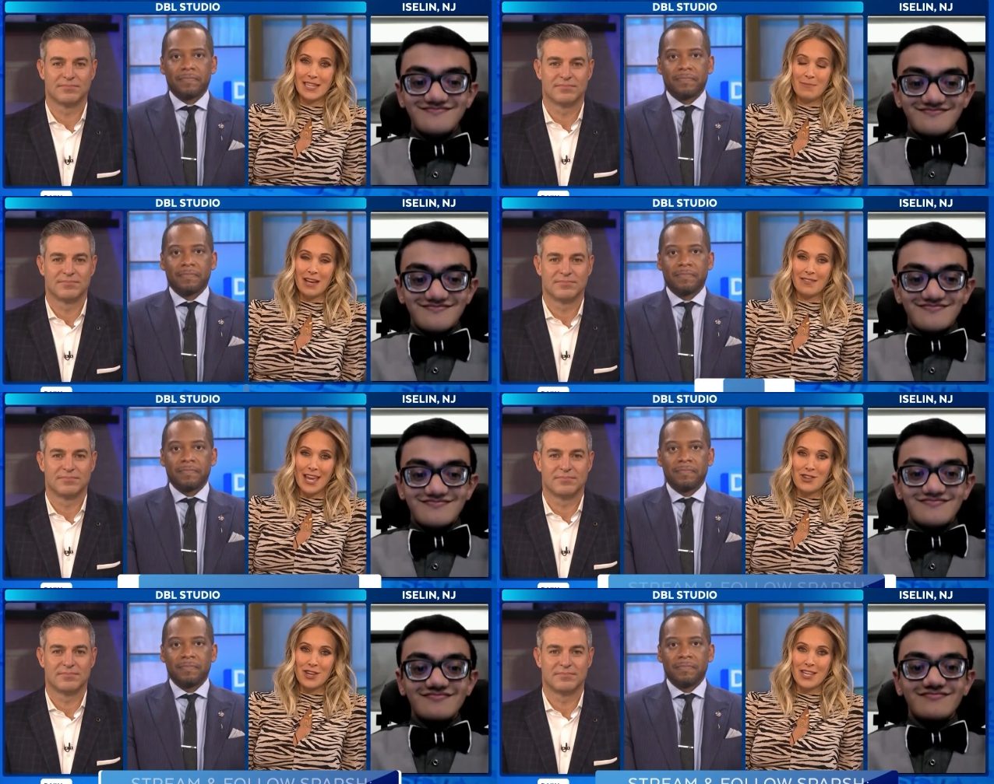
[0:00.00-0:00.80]
Speaker 1: DBL
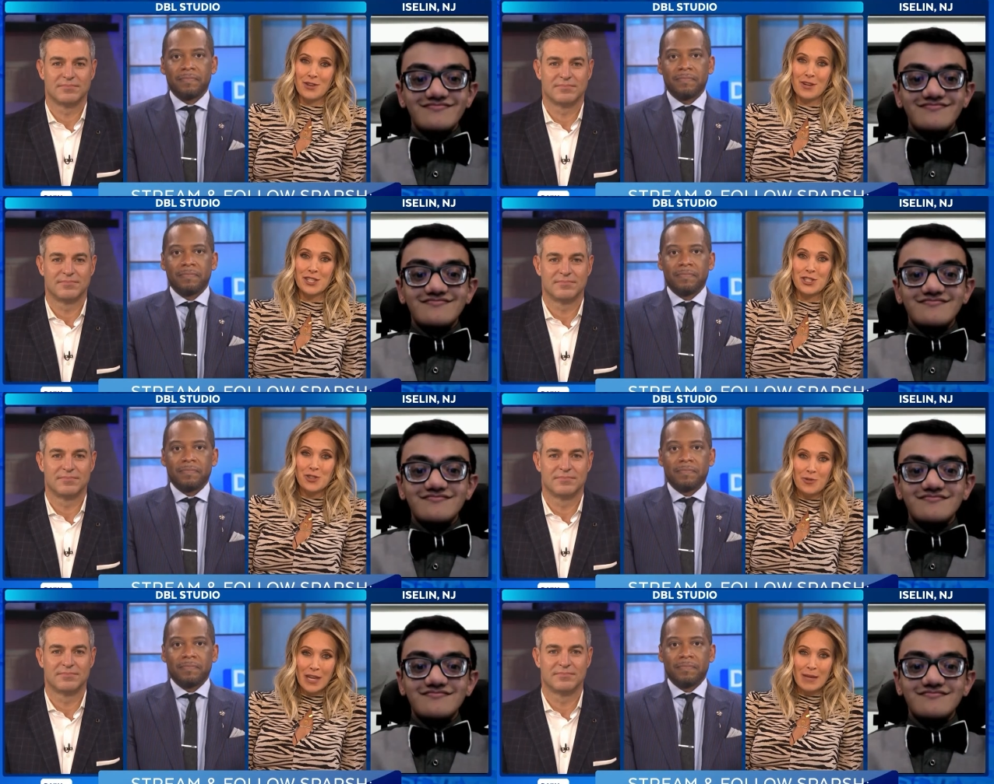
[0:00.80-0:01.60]
Nation, you can
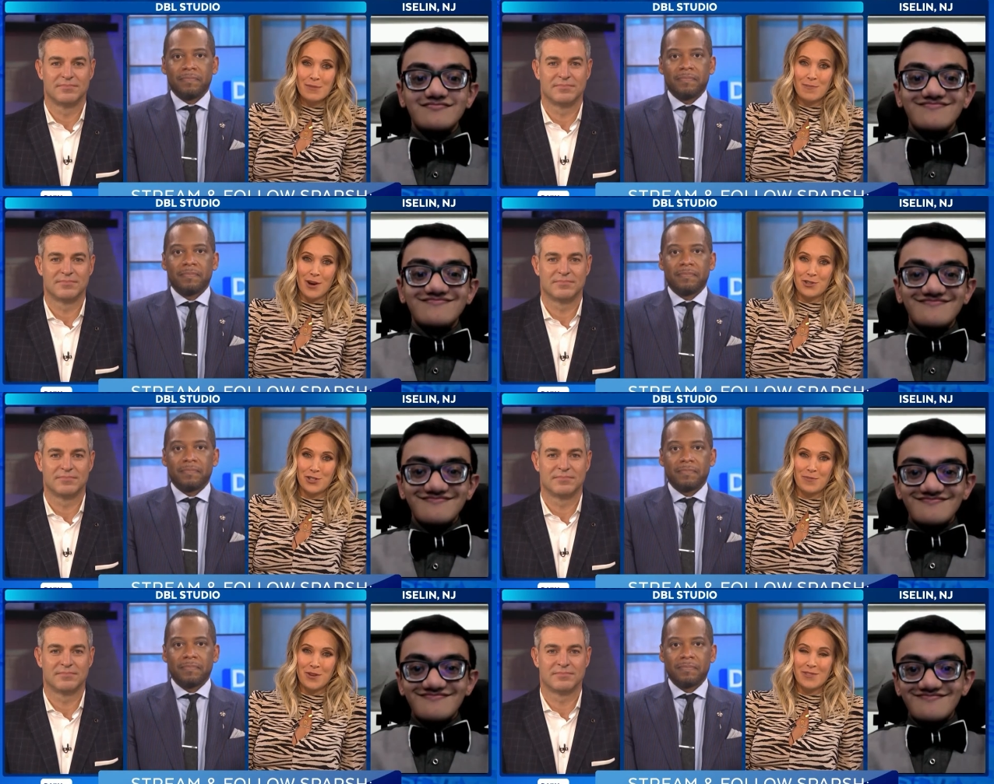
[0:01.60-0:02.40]
stream
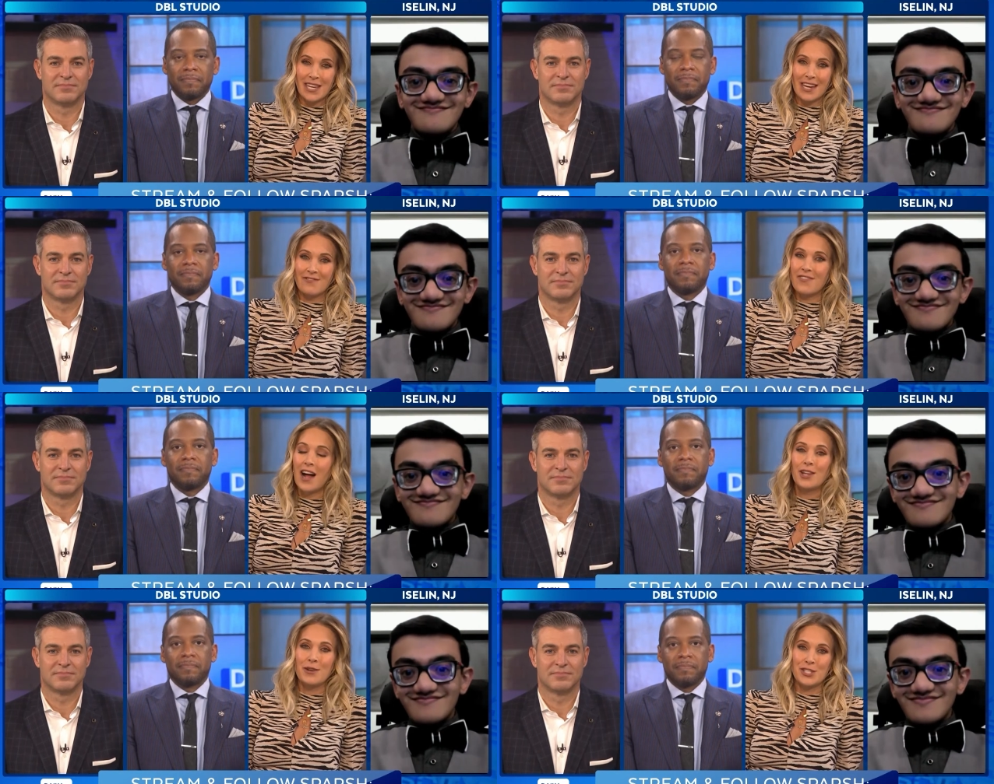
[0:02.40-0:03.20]
Sparsh's music and
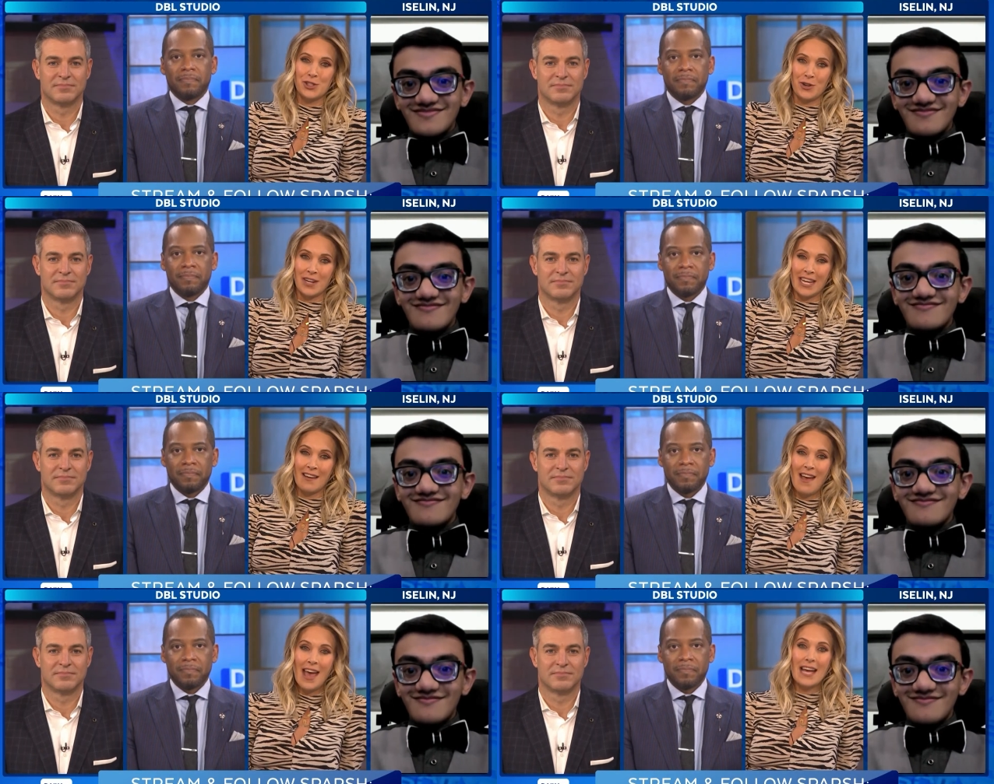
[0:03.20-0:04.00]
follow his
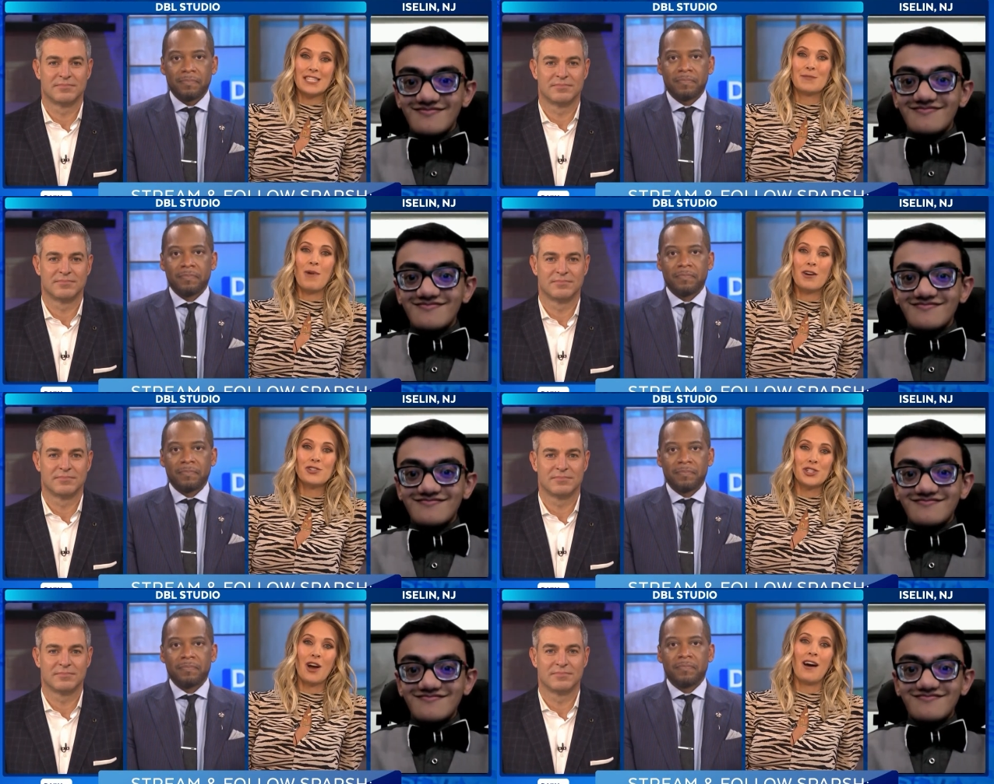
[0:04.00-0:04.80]
journey at
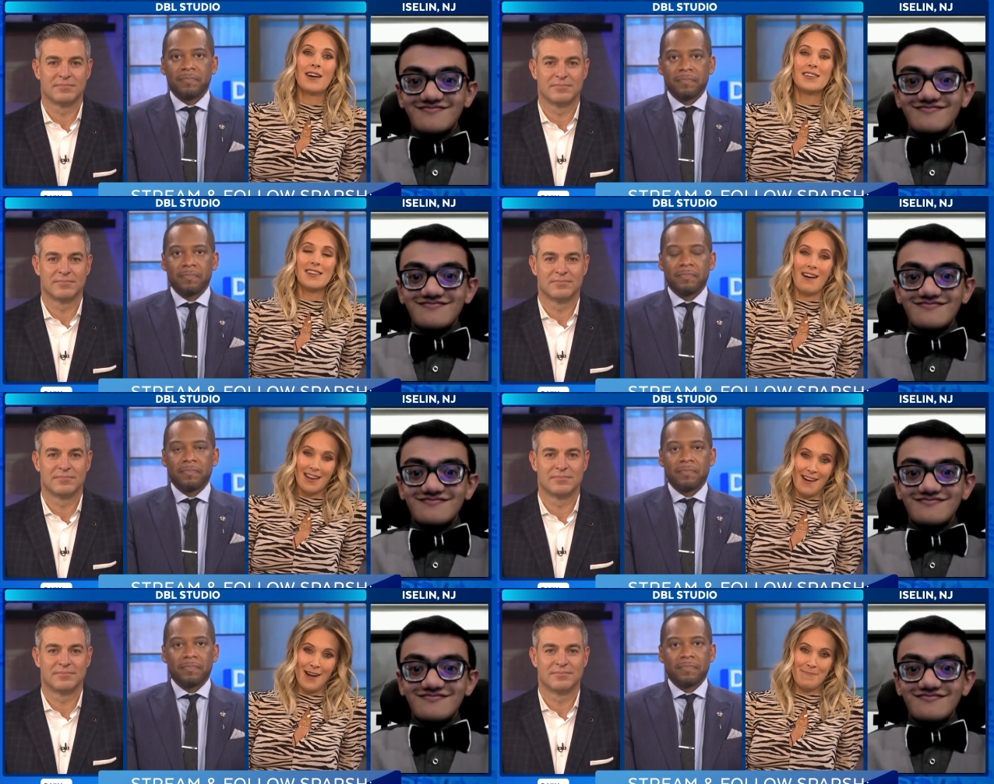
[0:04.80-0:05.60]

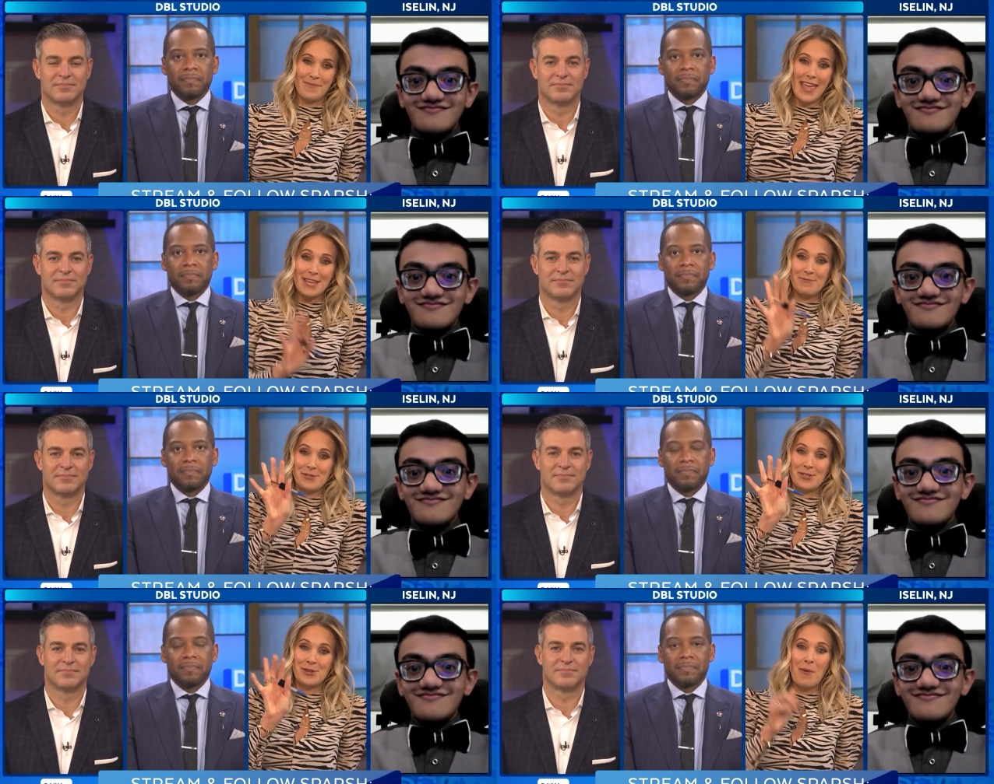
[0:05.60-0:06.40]
sparshah.com. Thank you
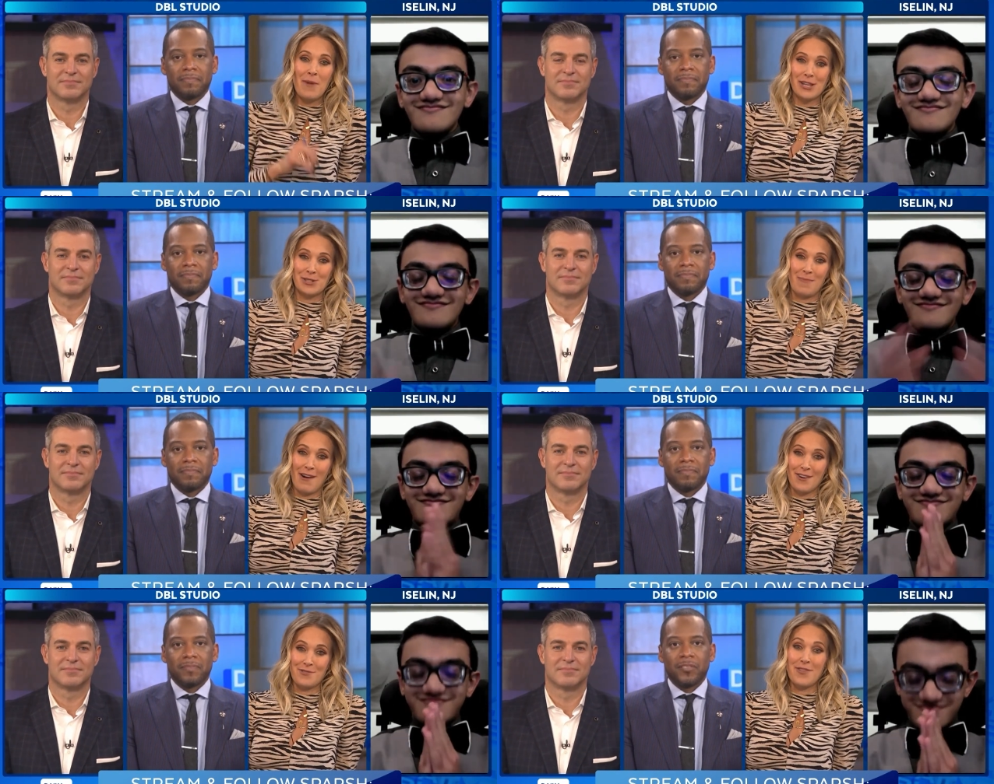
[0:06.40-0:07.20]
so much,
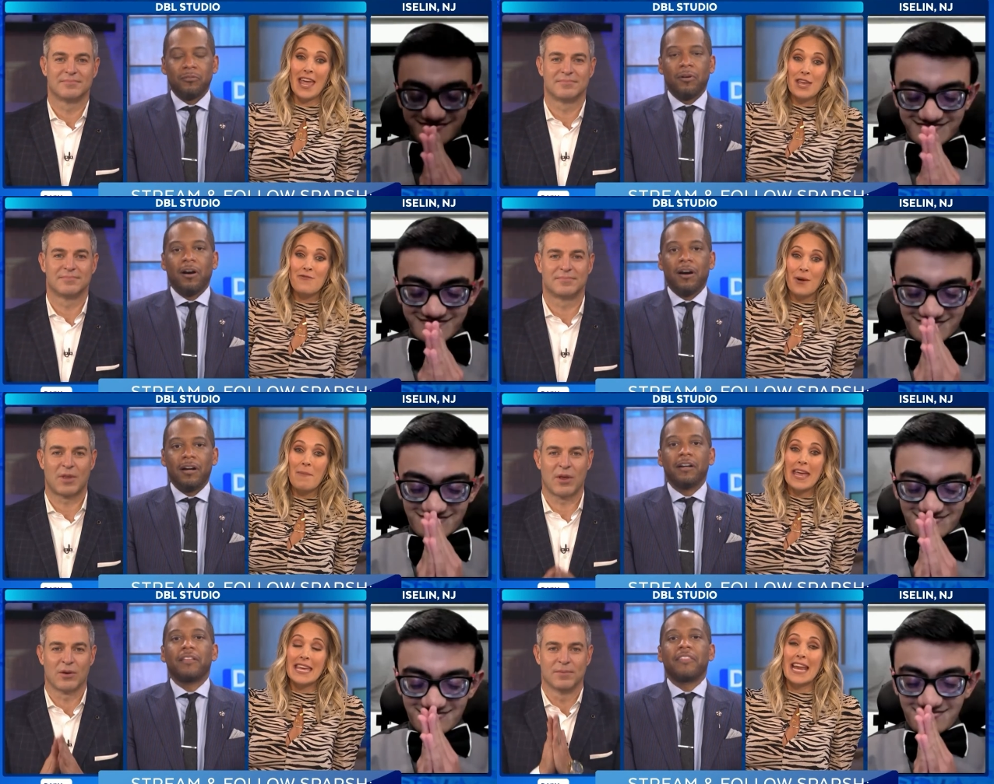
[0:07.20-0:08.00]
Sparsh. Thank you
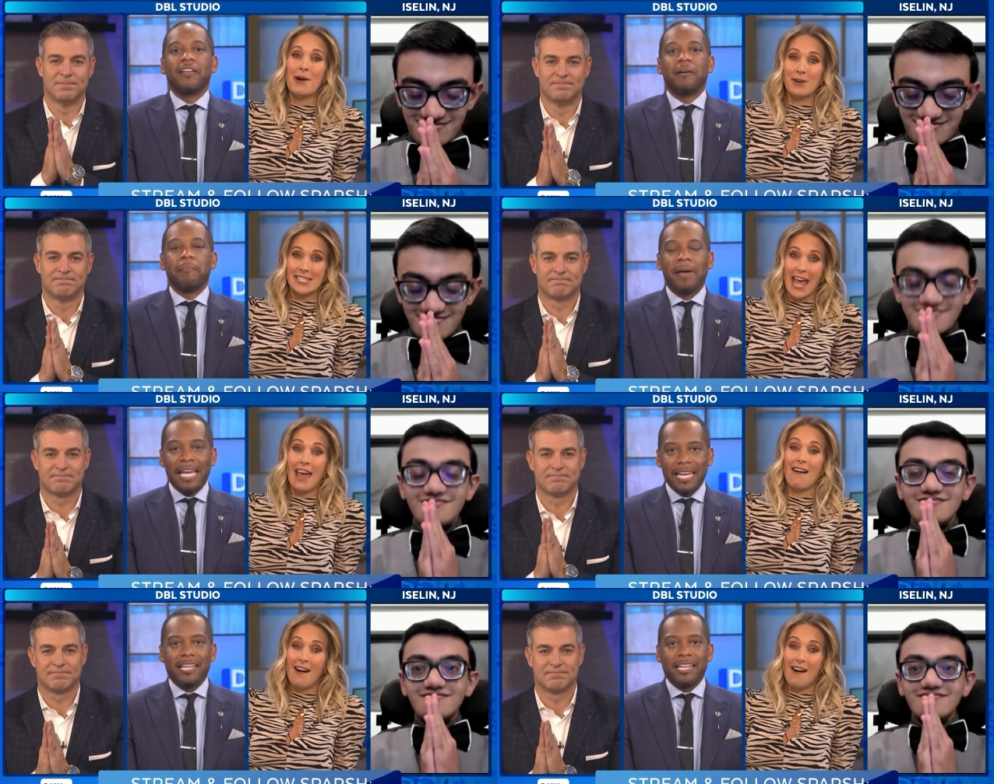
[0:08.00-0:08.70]
for making our day.